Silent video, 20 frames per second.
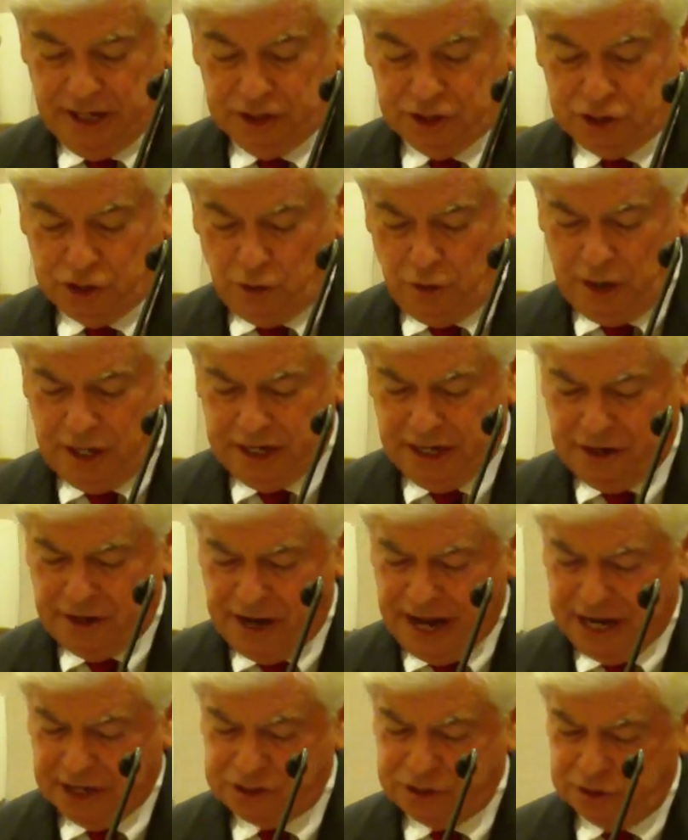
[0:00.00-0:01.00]
And join
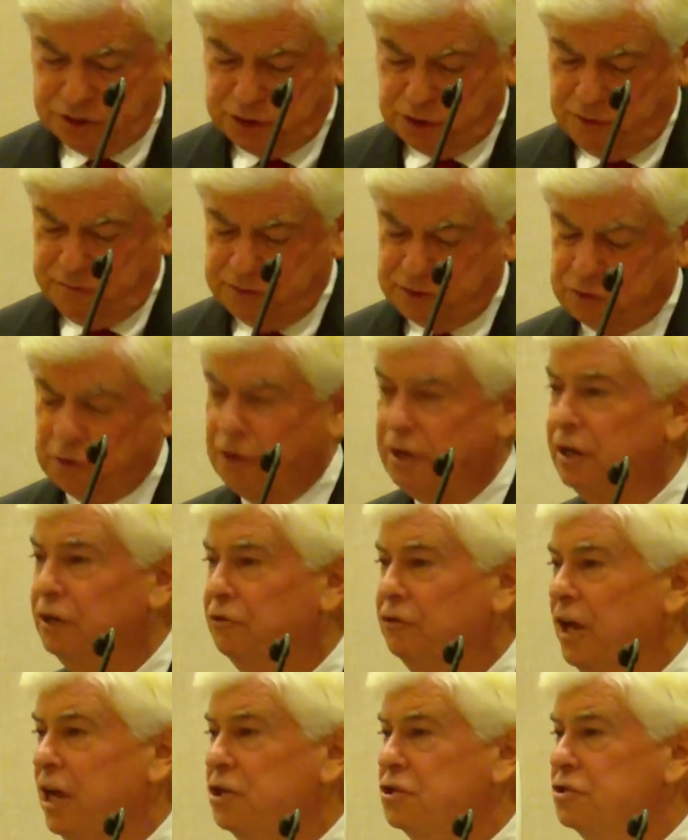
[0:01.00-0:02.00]
international service
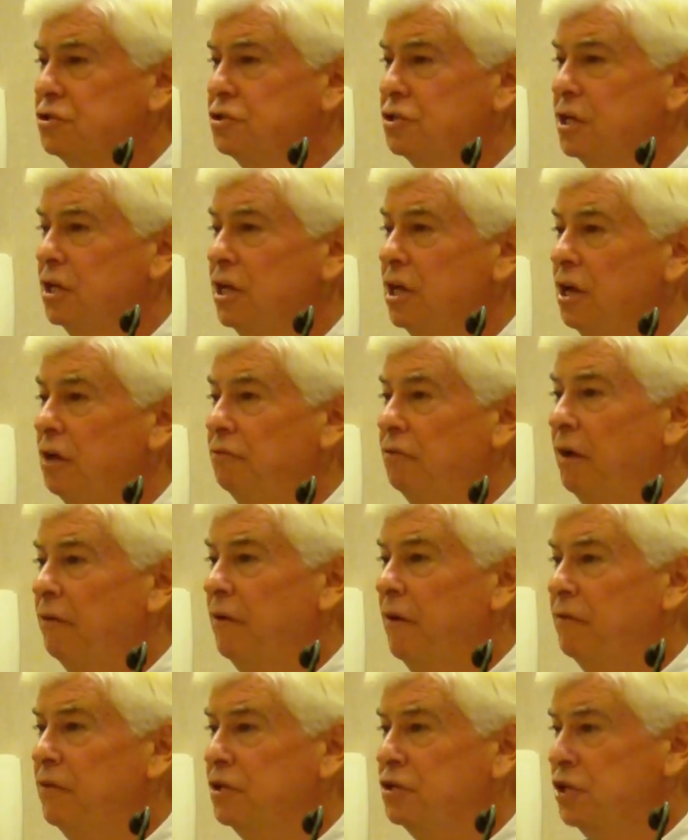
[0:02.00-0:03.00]
organizations if you
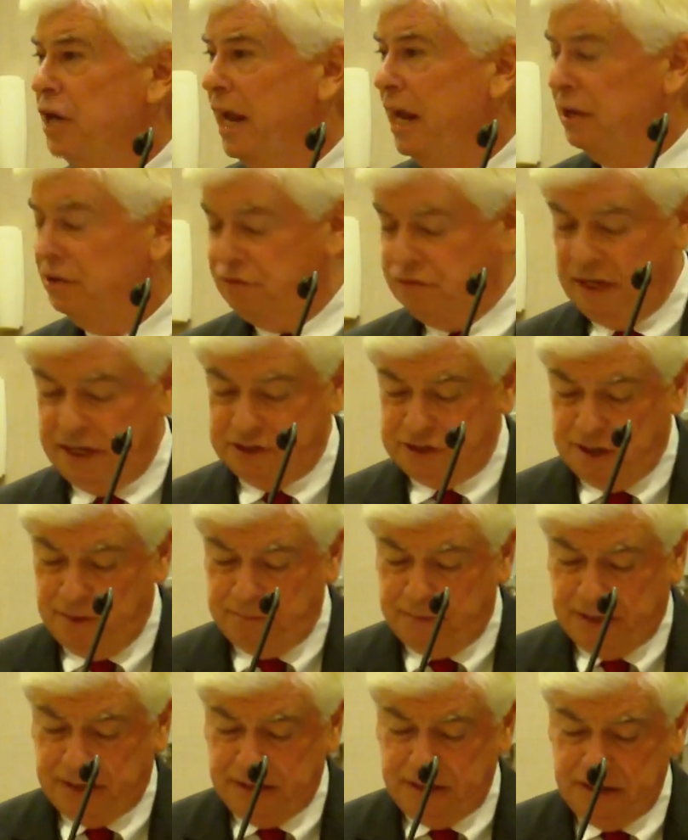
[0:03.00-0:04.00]
ever have the chance, like
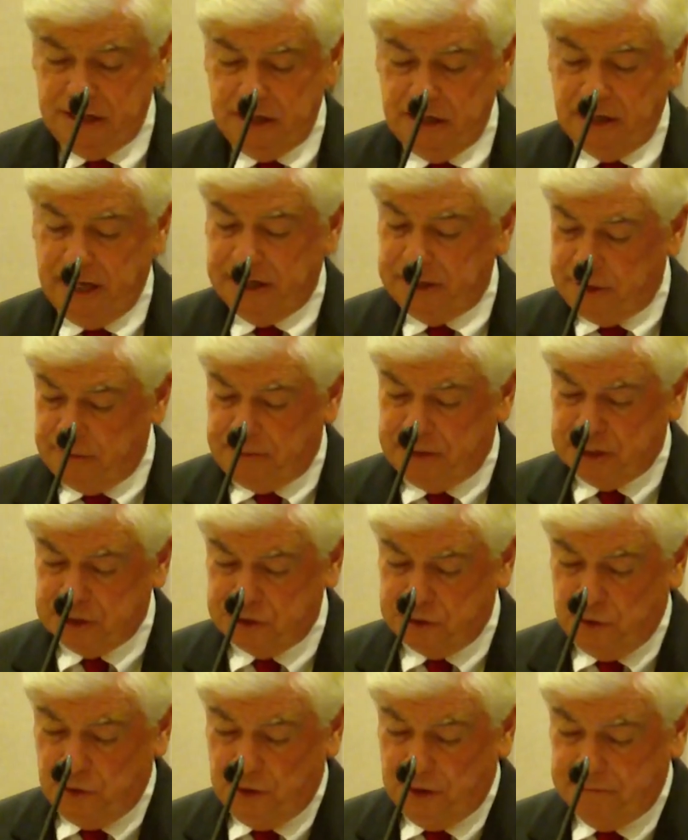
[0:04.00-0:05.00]
something like the
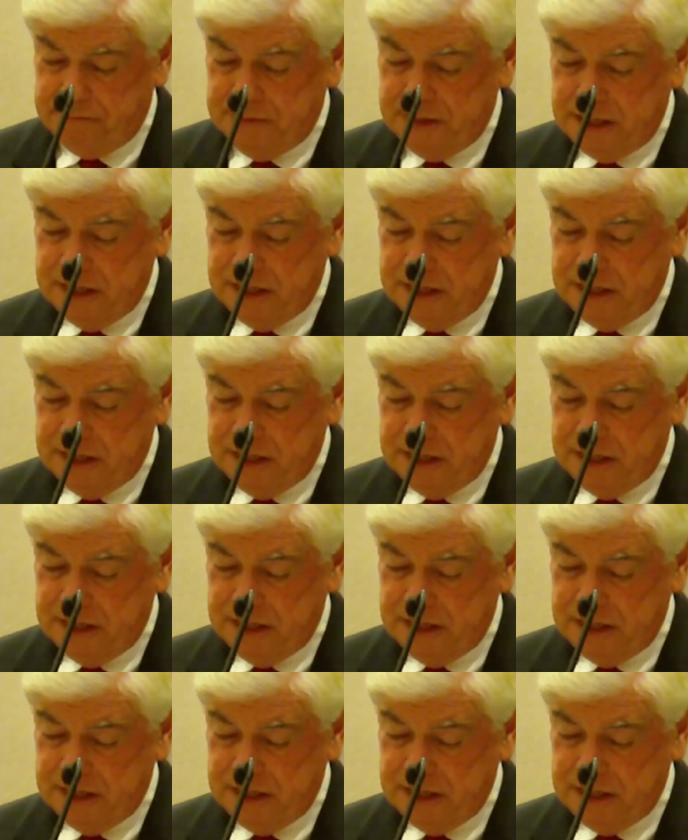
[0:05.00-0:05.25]
Peace Corps.